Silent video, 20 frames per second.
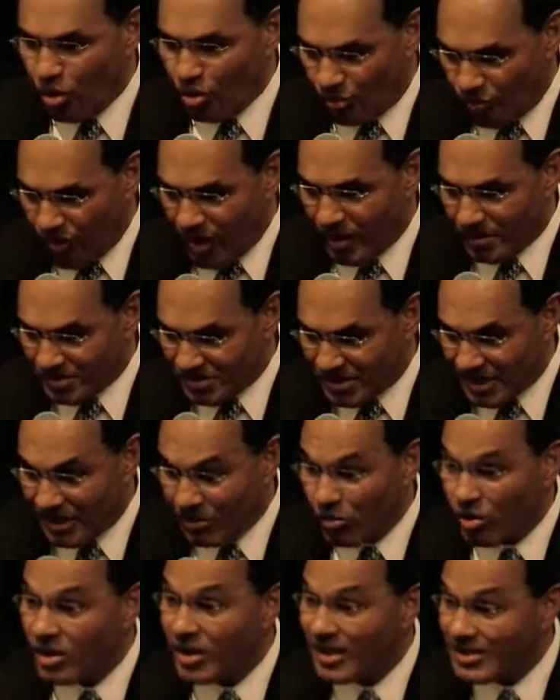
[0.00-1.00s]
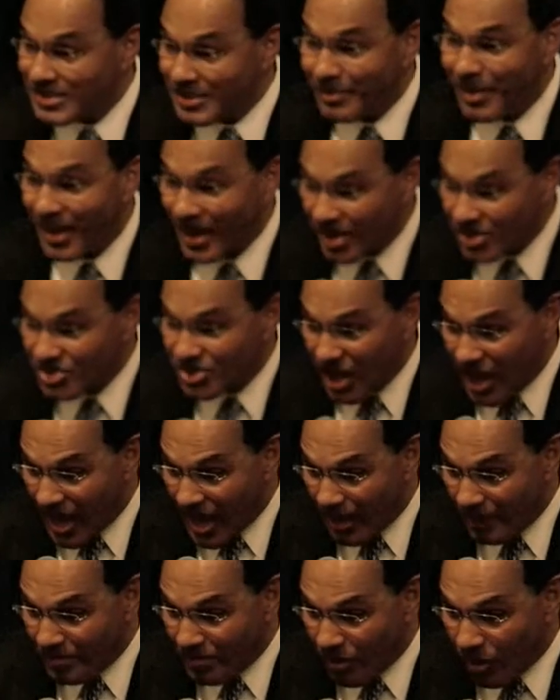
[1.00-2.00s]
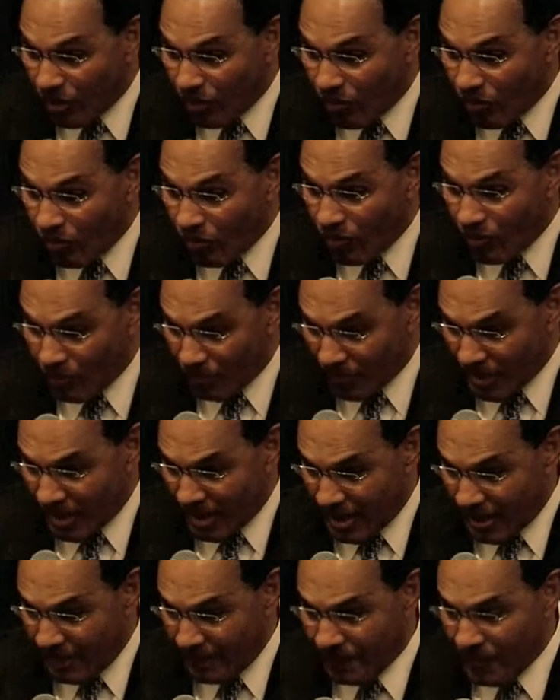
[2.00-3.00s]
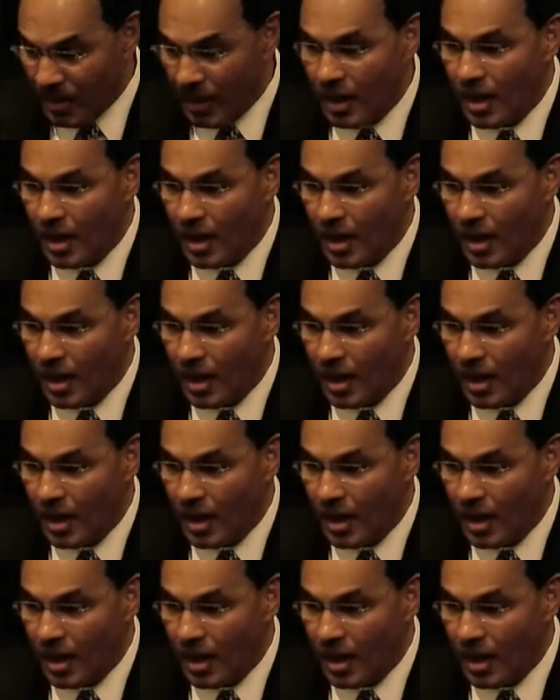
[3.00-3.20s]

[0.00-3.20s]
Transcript: programs that will get somebody a job, though, okay?